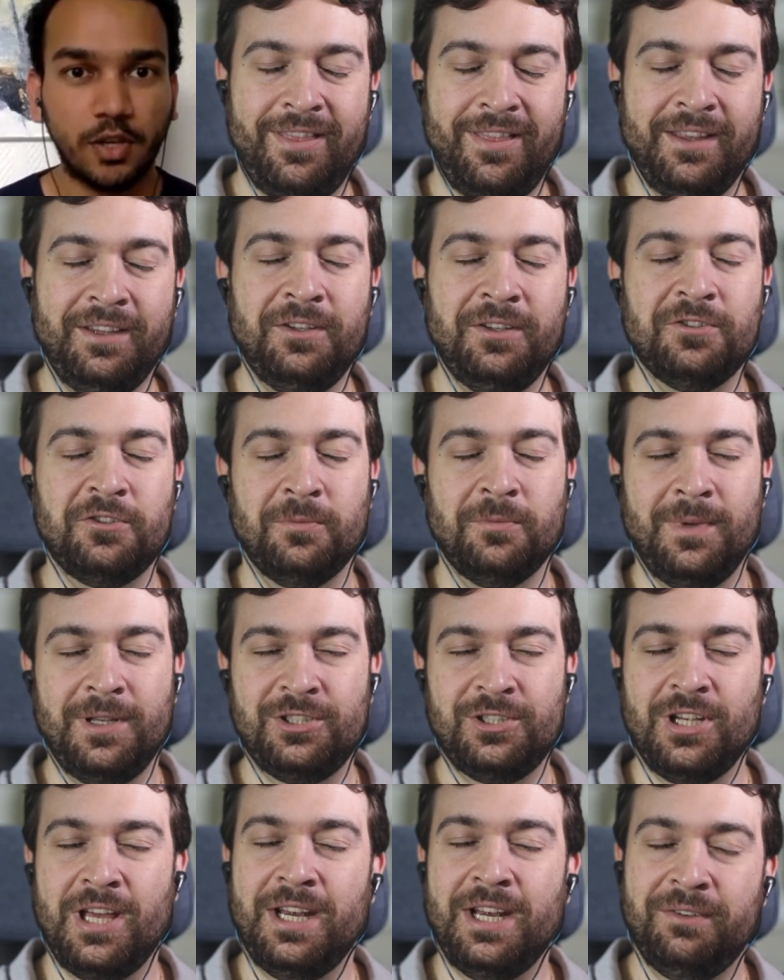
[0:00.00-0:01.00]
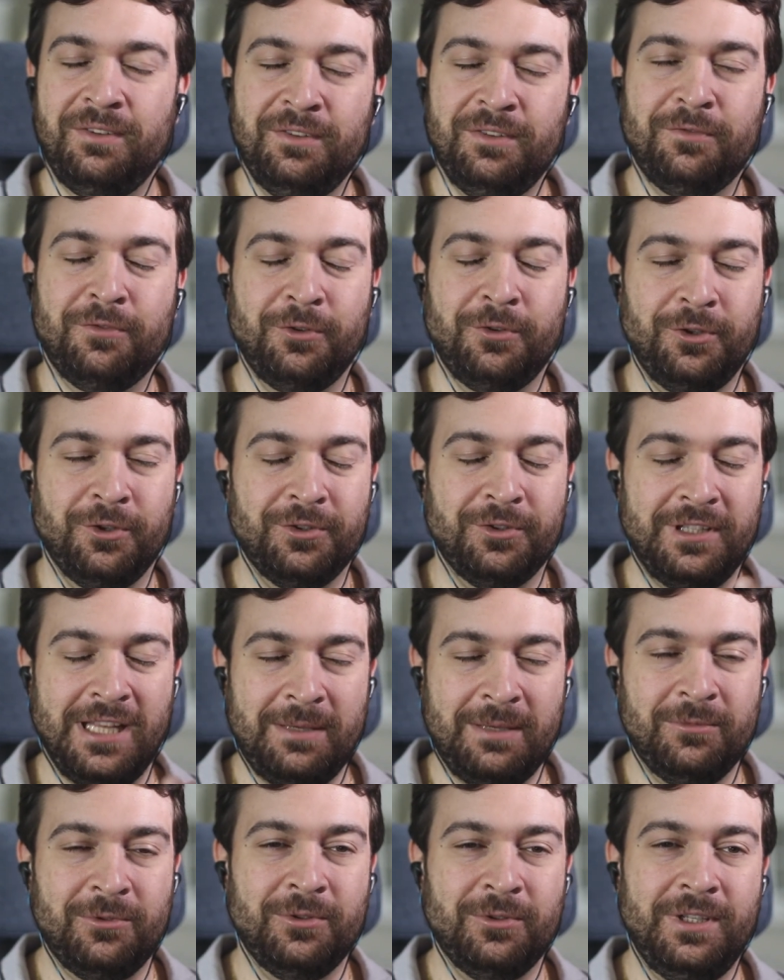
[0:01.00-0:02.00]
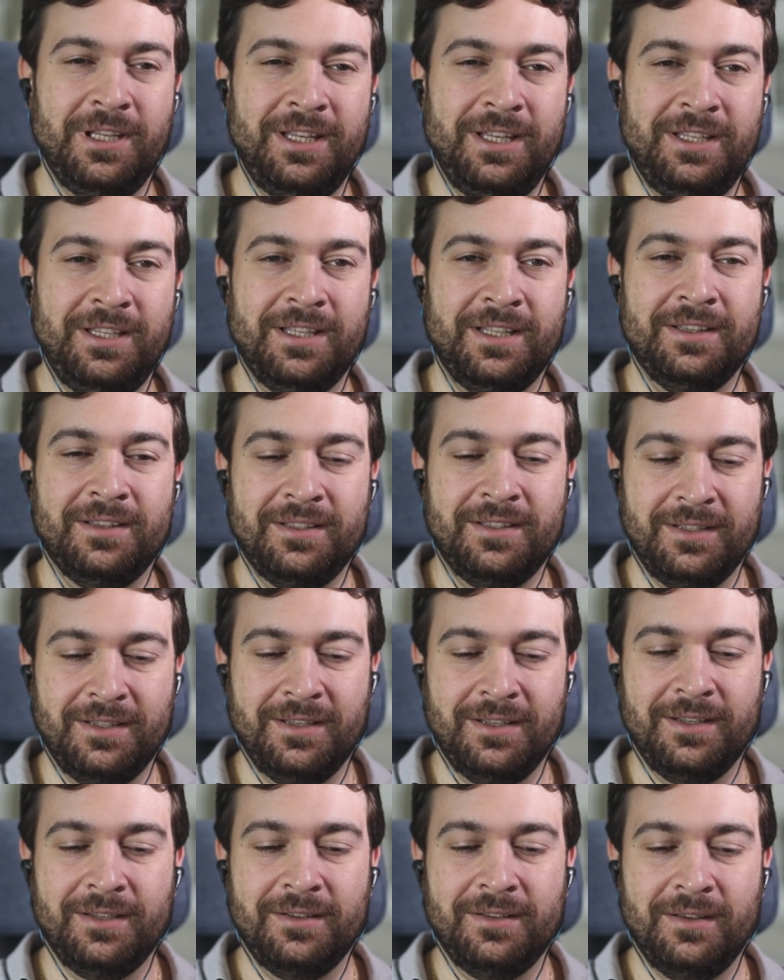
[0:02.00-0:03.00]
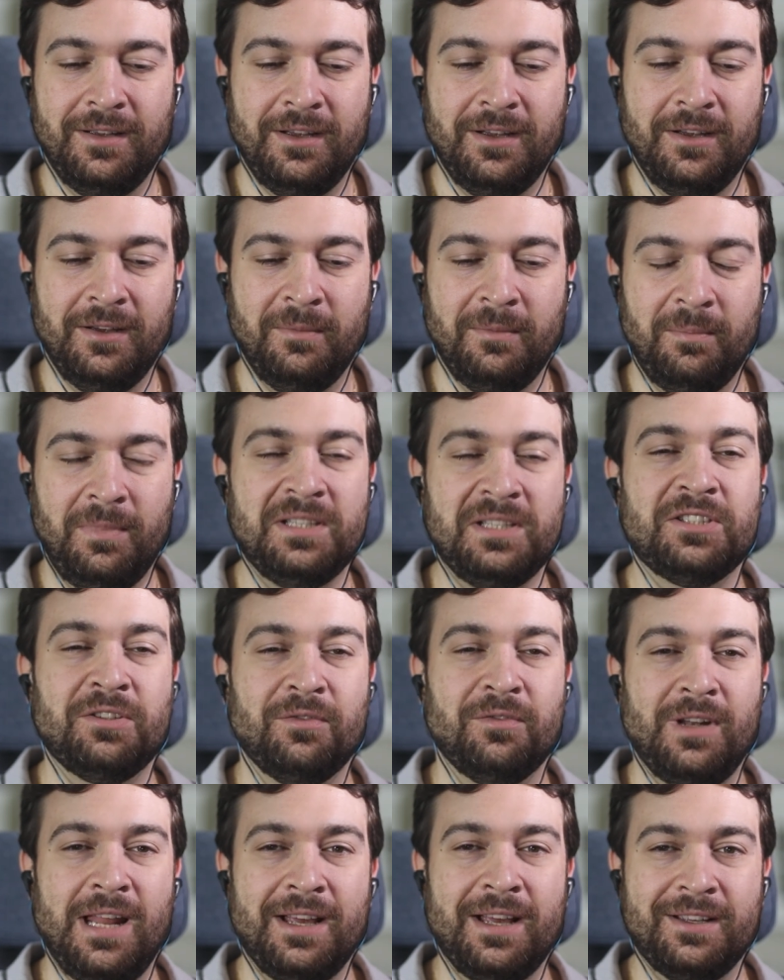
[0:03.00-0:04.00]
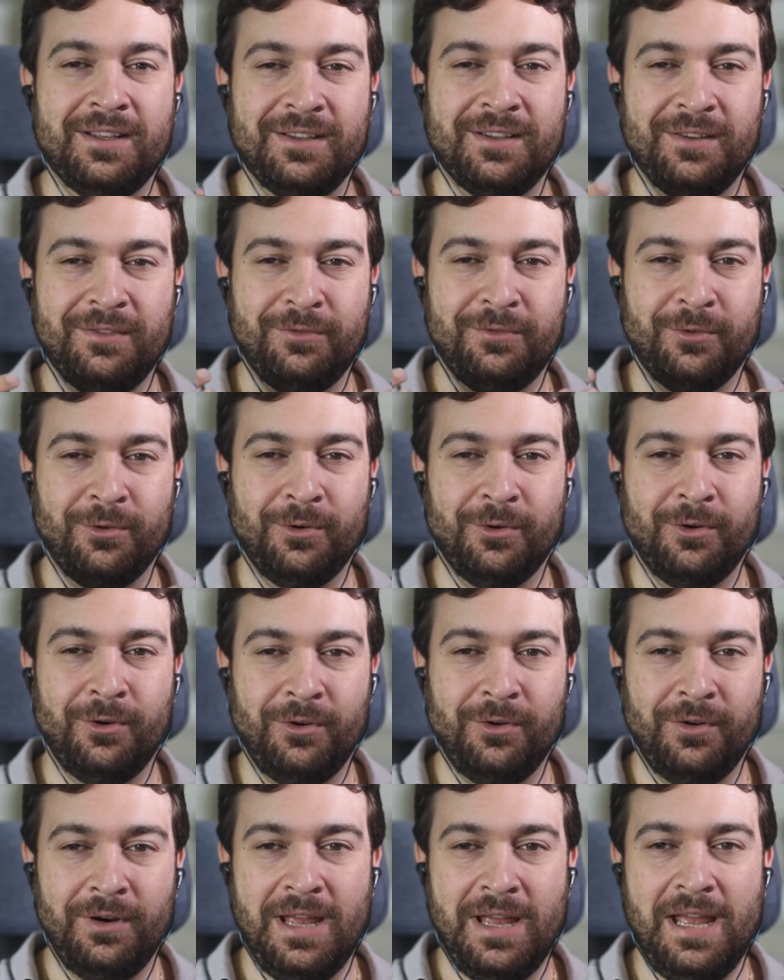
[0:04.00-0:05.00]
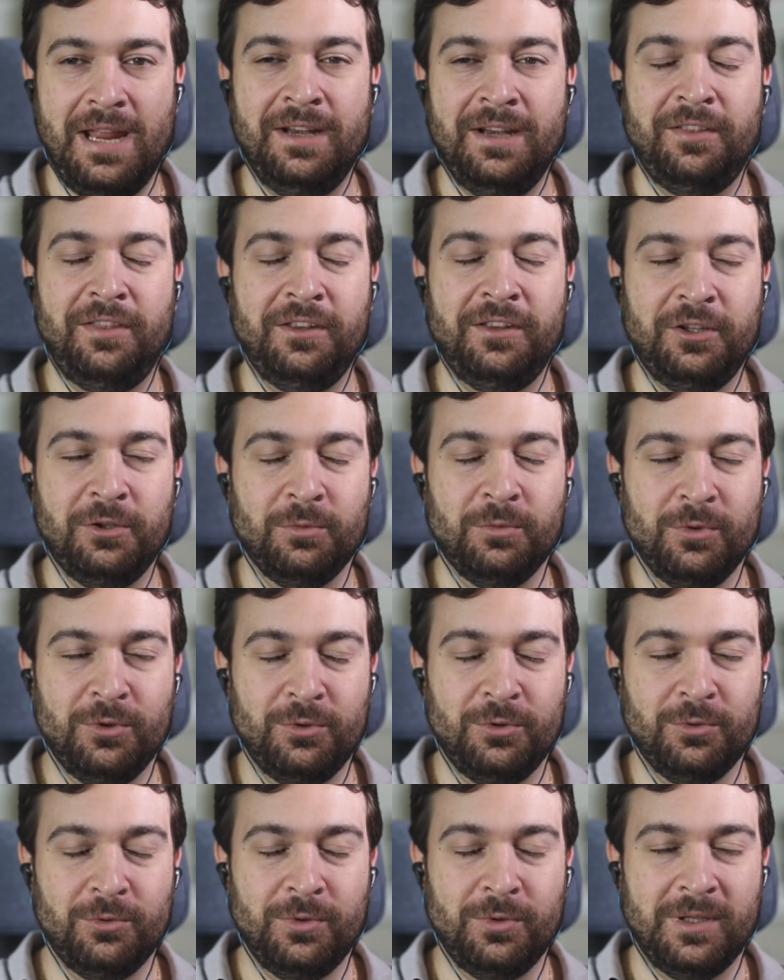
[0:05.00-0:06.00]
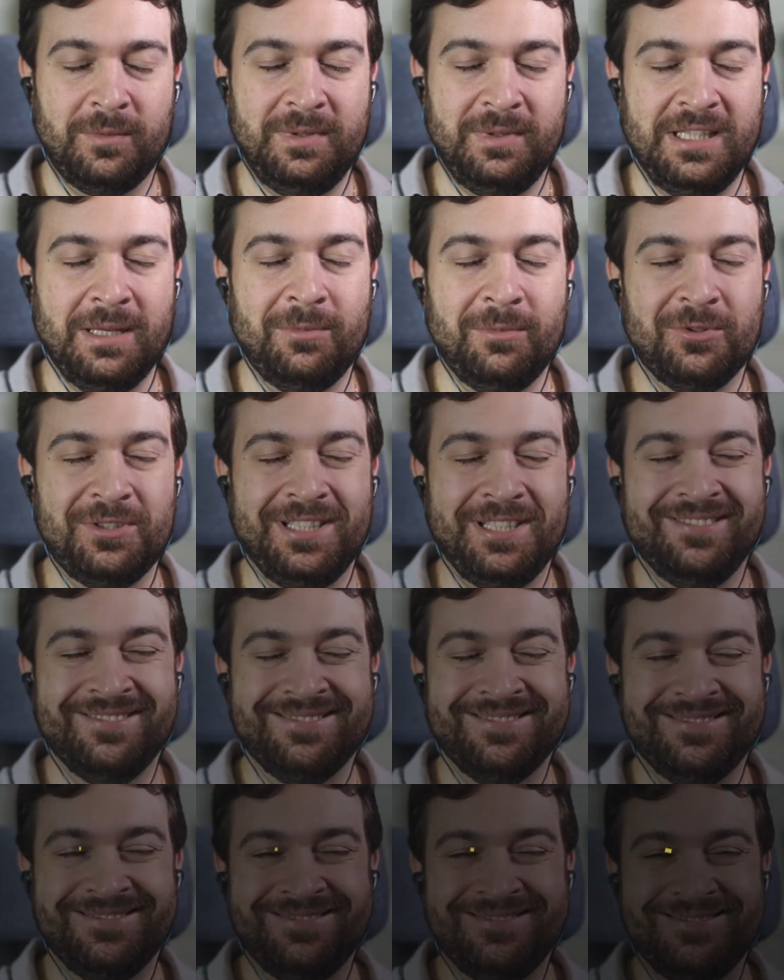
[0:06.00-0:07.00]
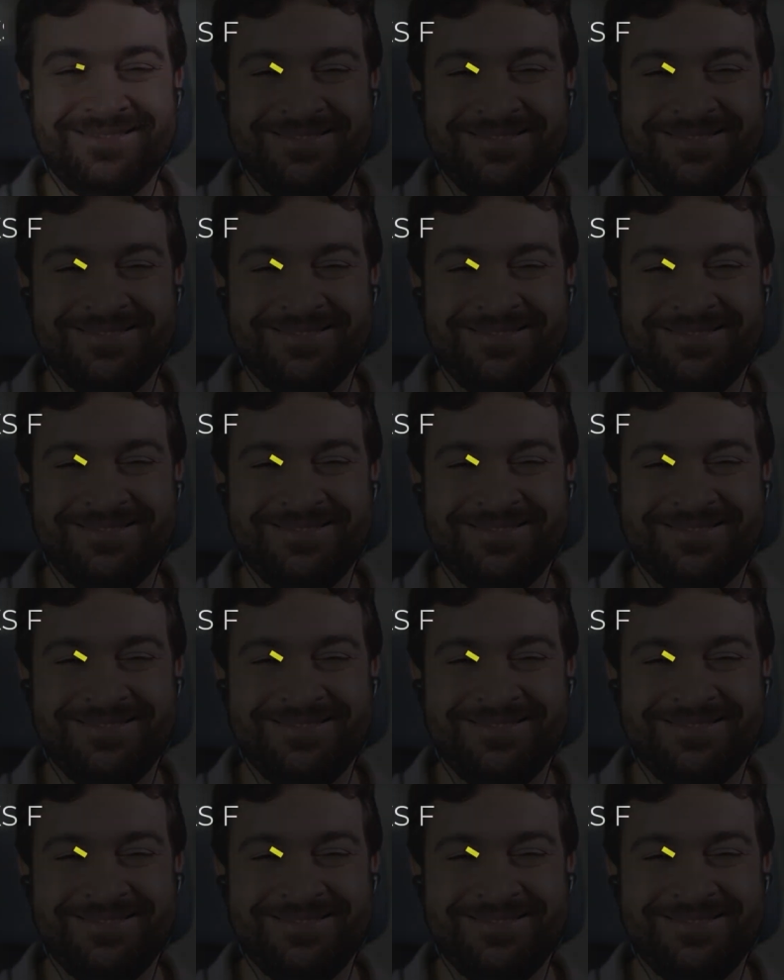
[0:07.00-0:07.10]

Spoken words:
Thank you so much, Aravind, for your time today, and best of luck for anything you will do at PwC.